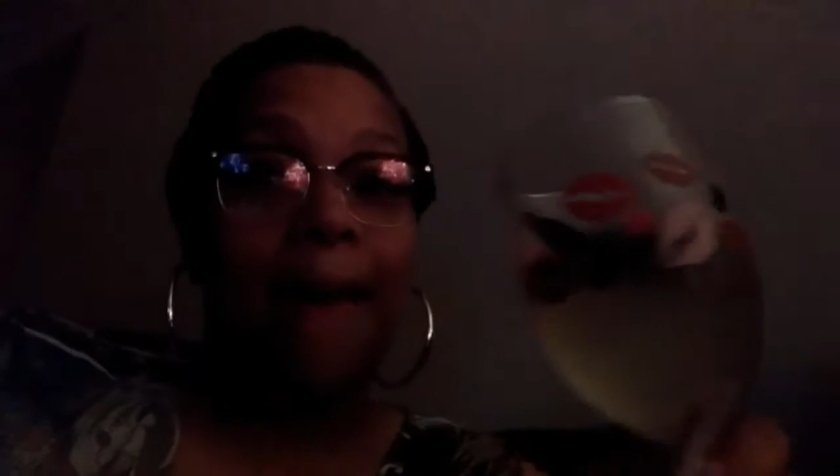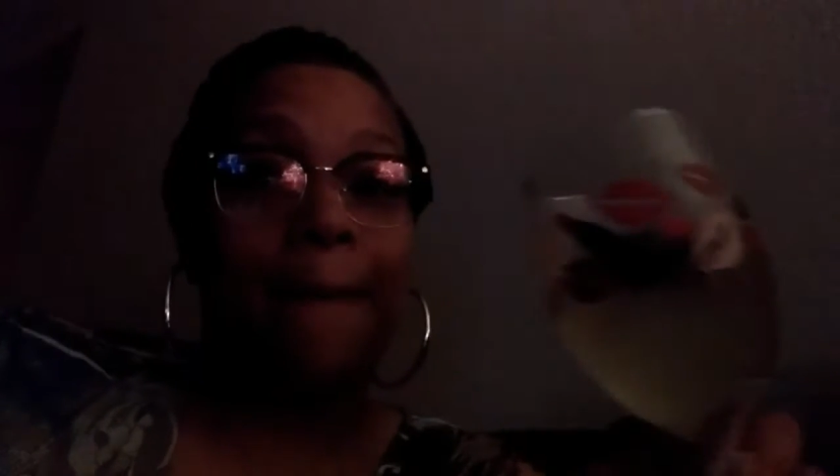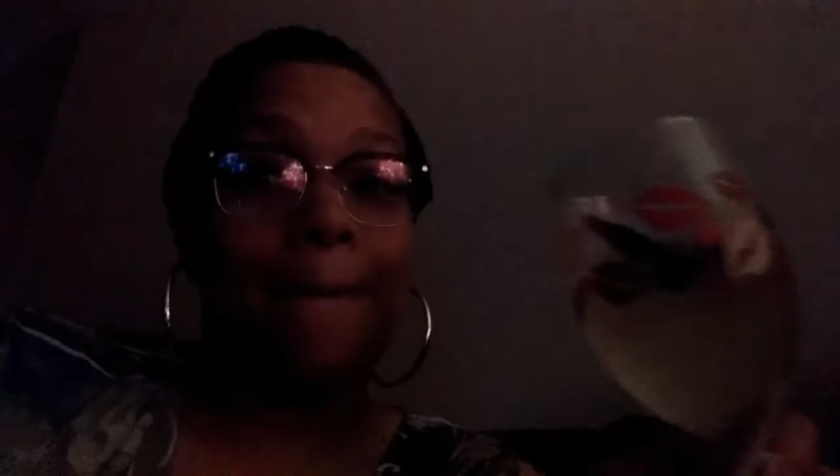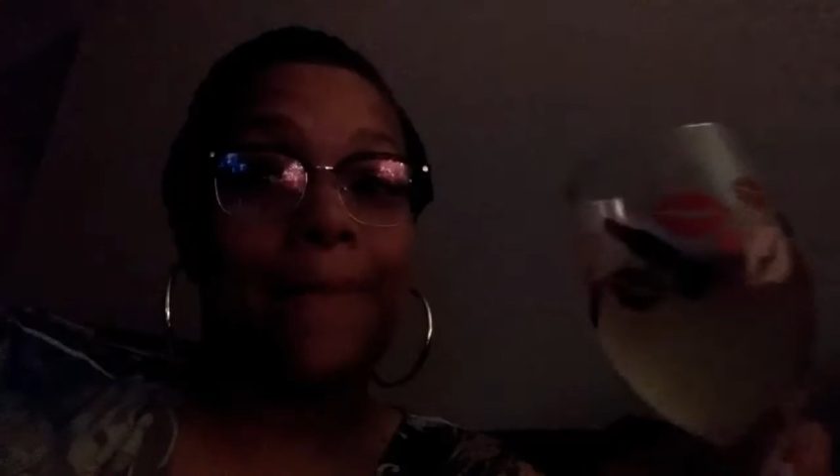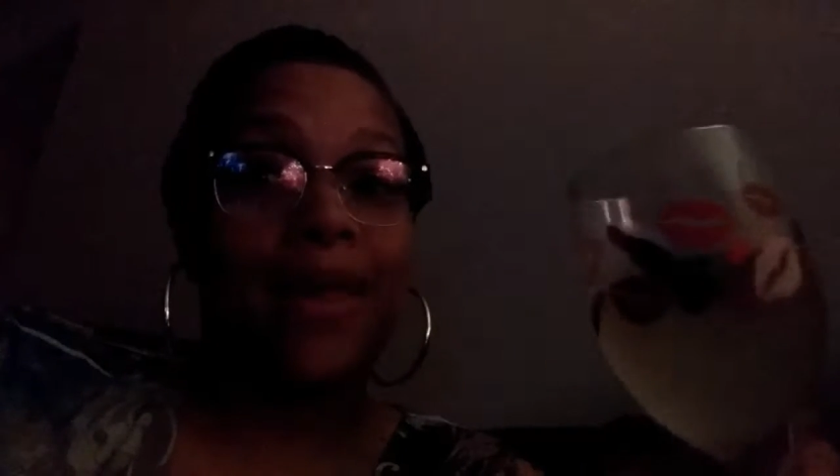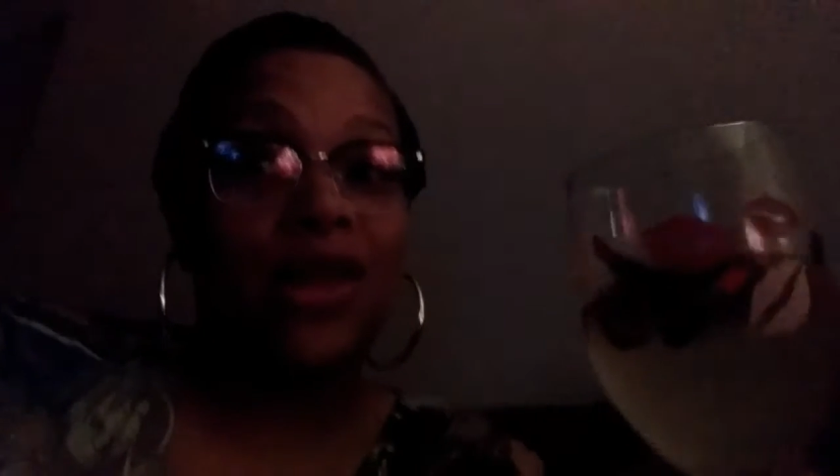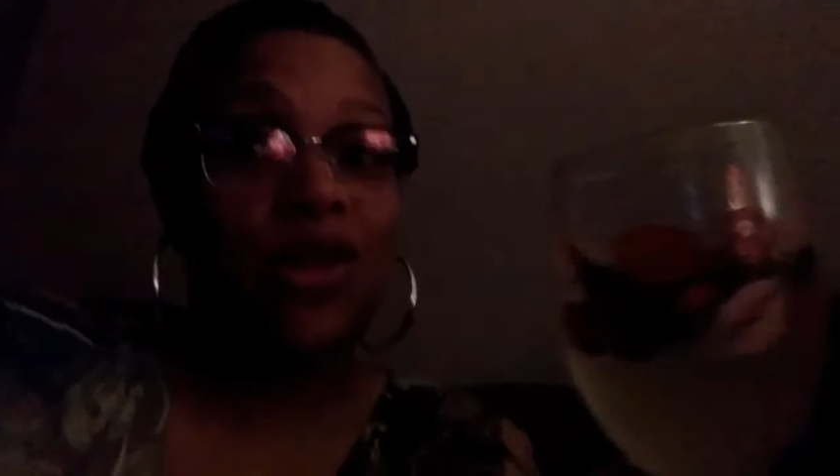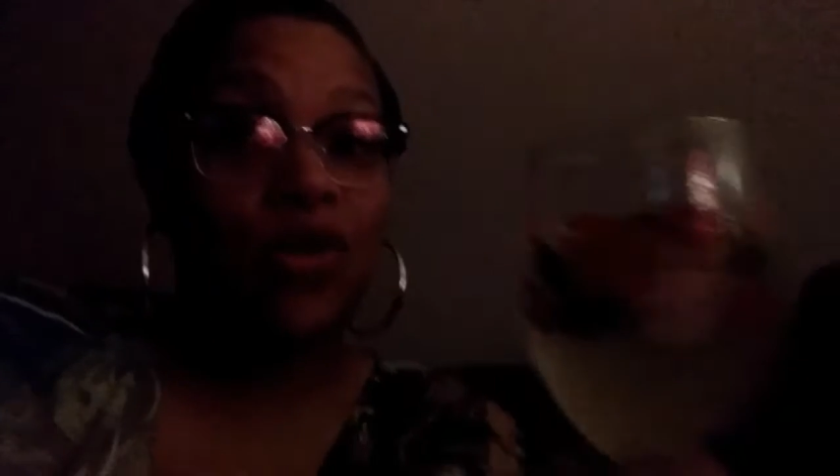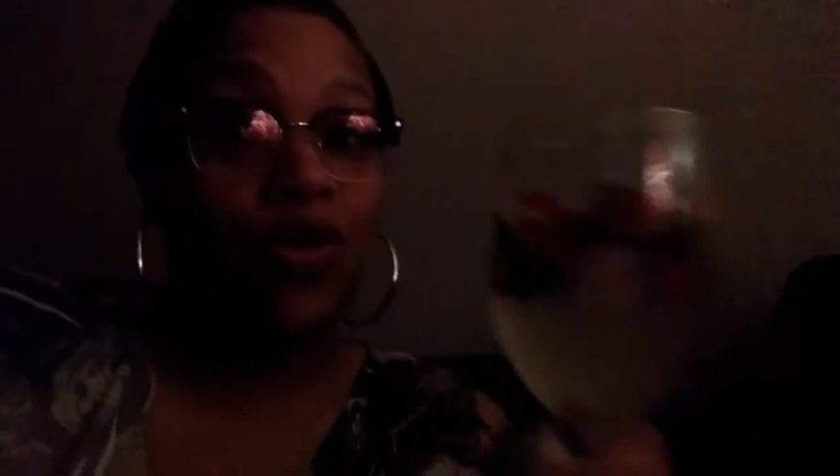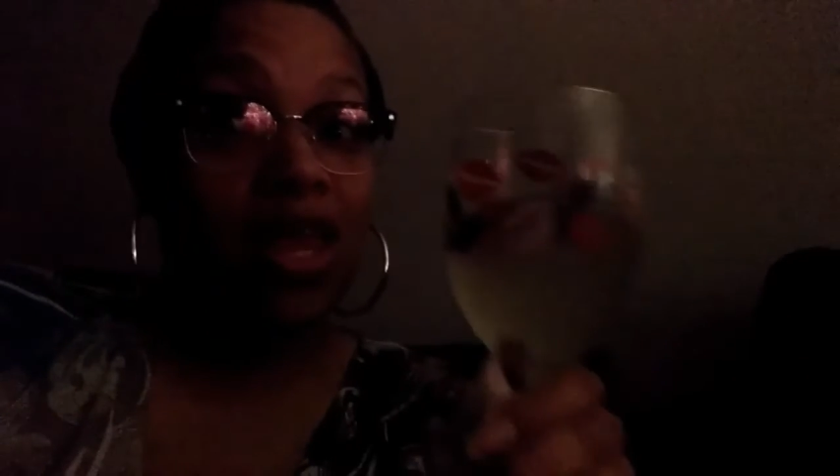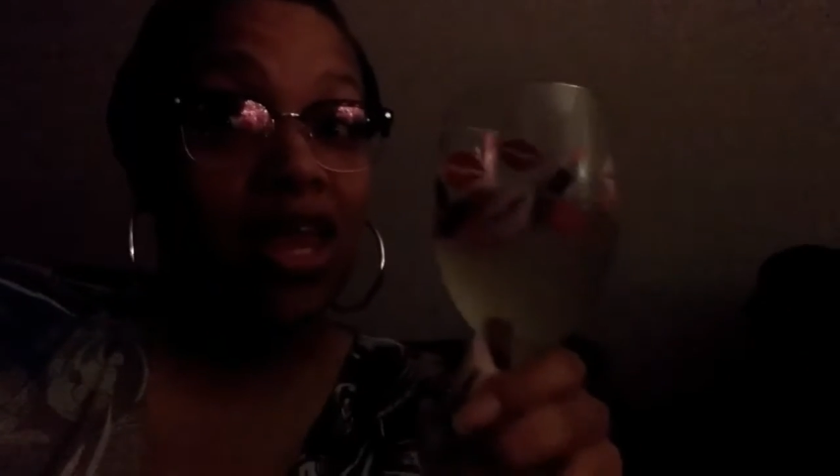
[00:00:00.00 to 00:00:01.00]
Happy
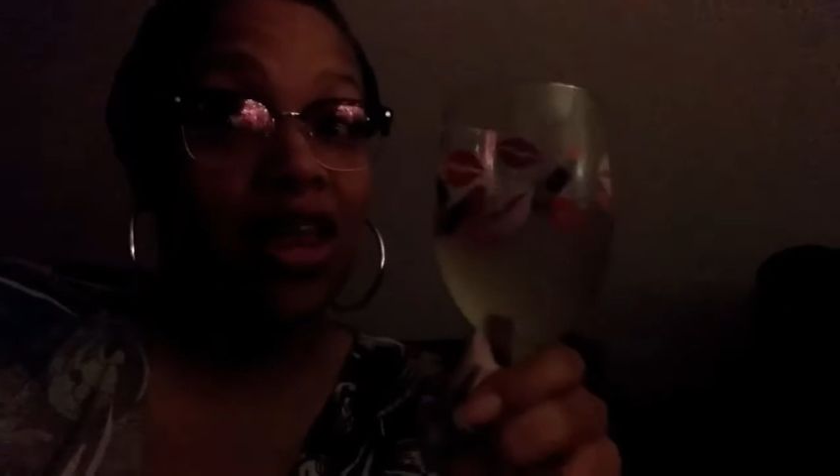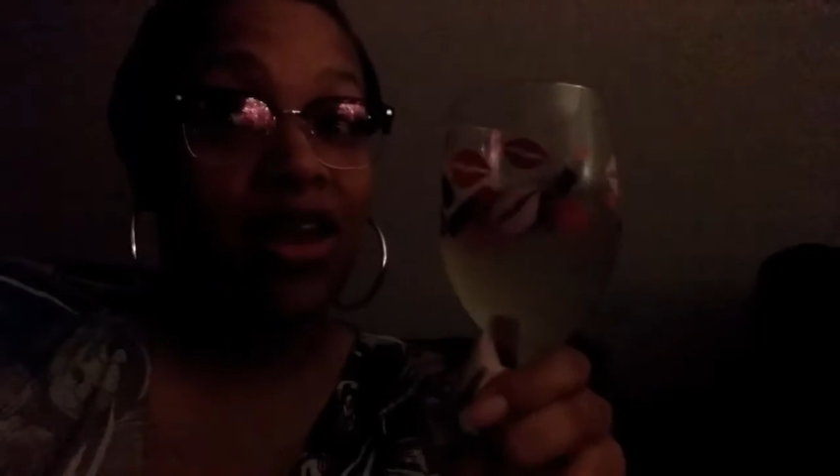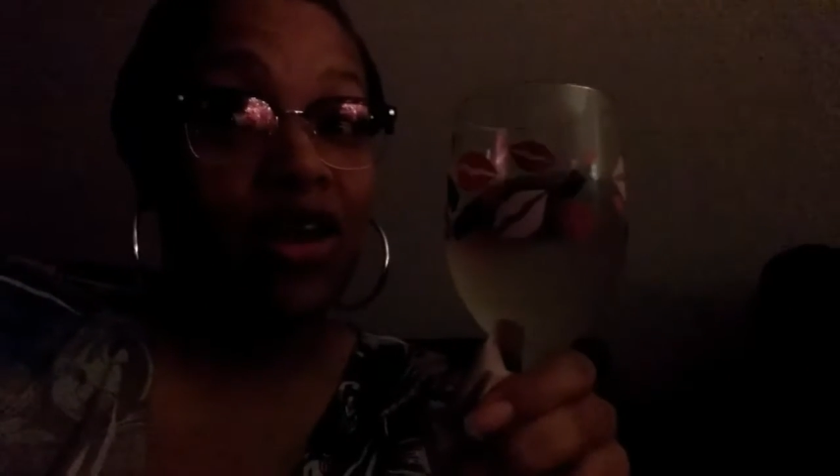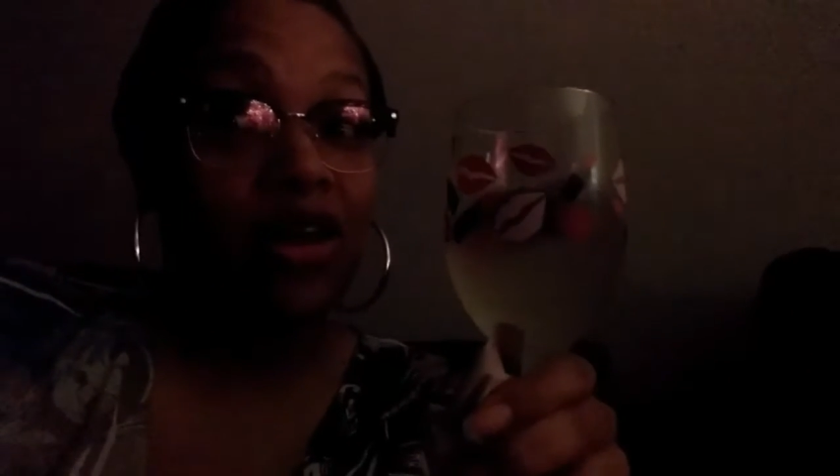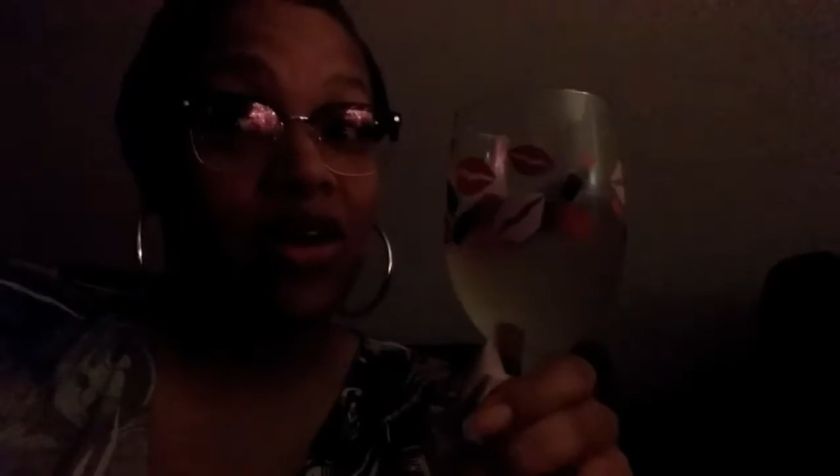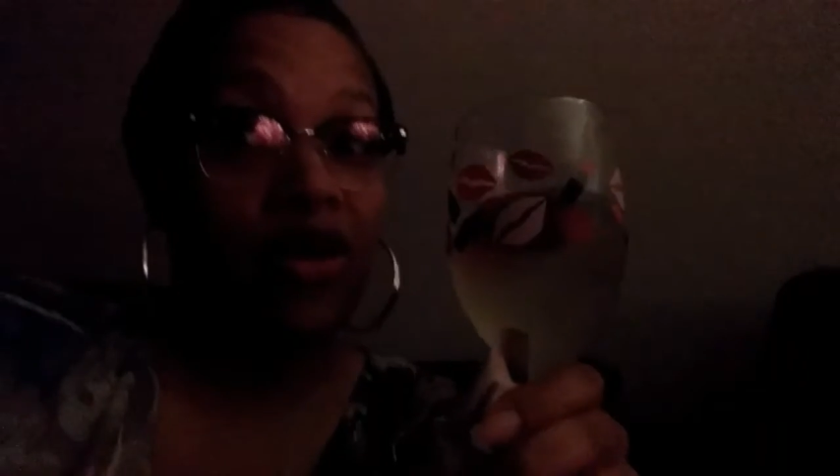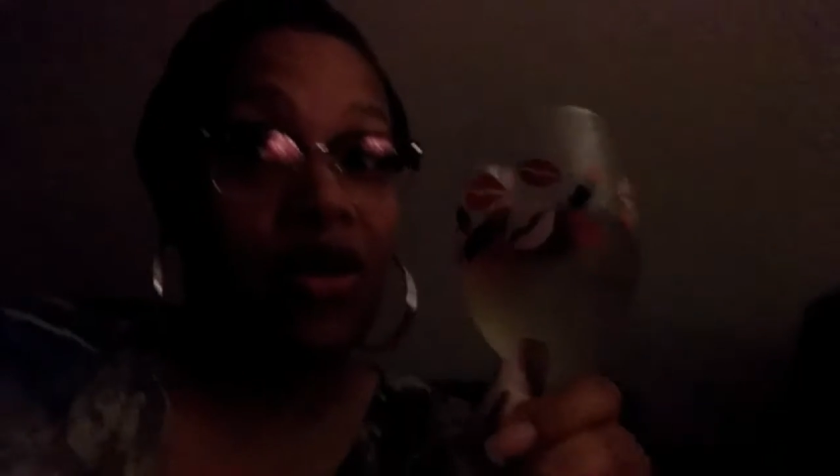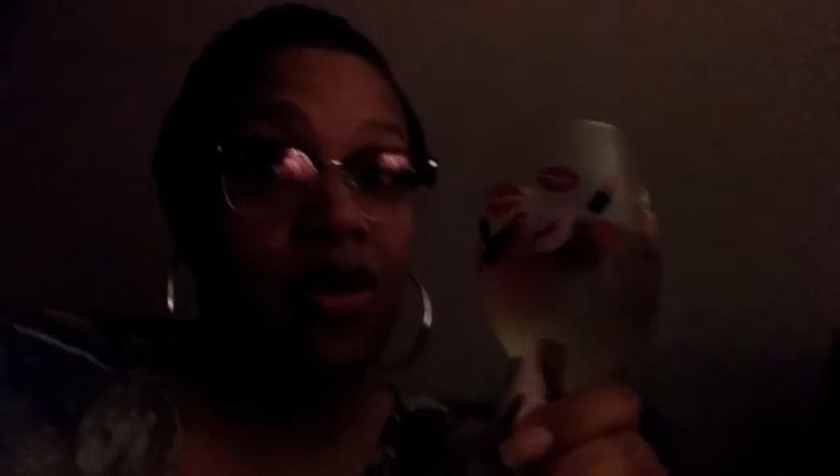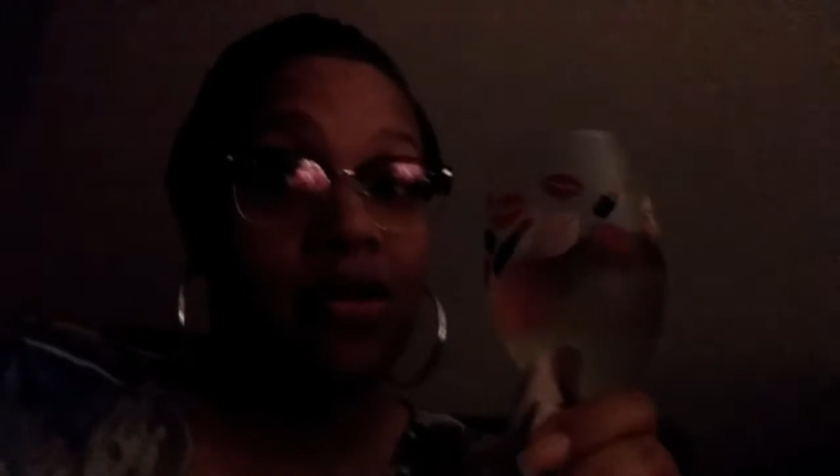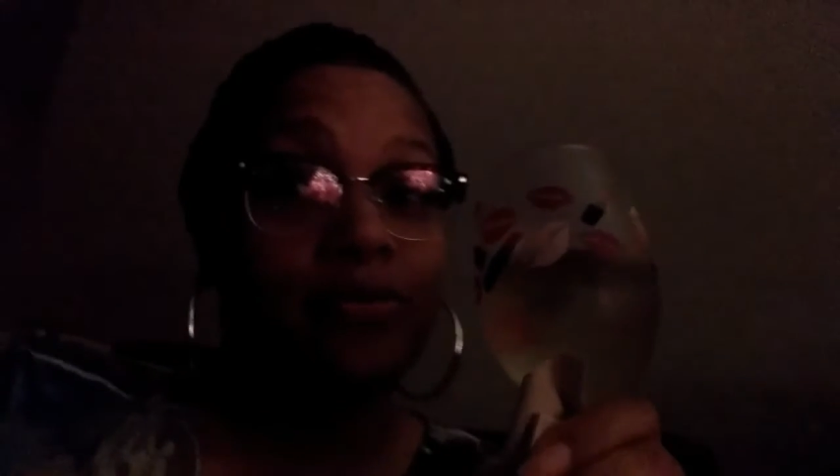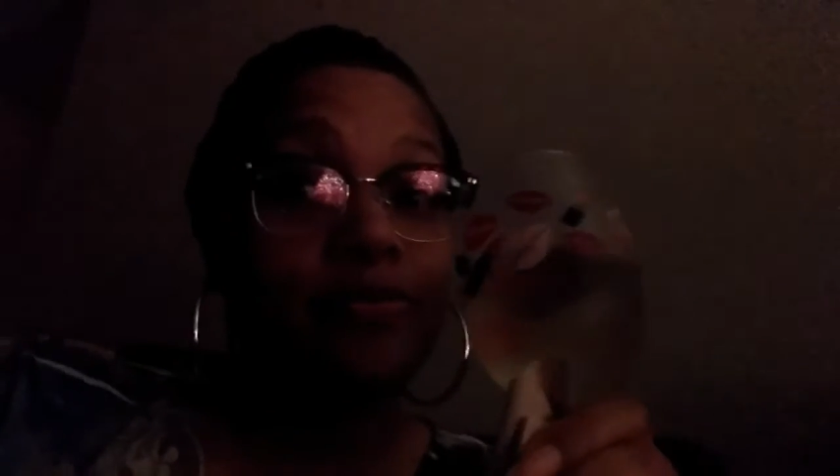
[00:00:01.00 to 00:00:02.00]
New
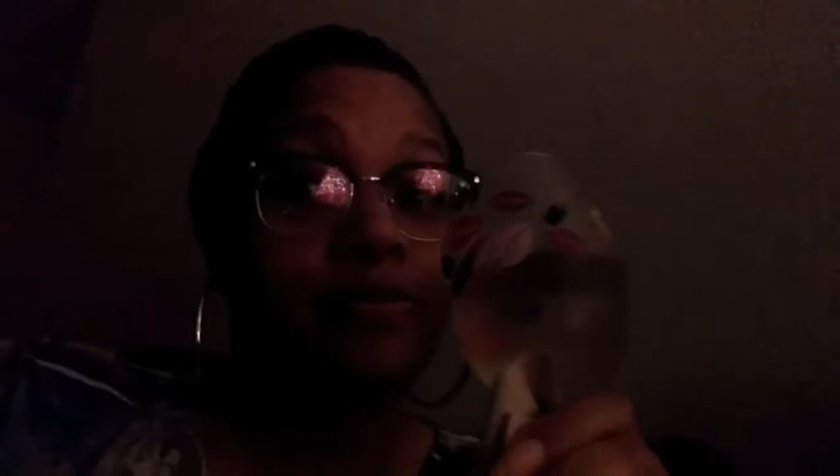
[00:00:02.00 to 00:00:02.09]
Year!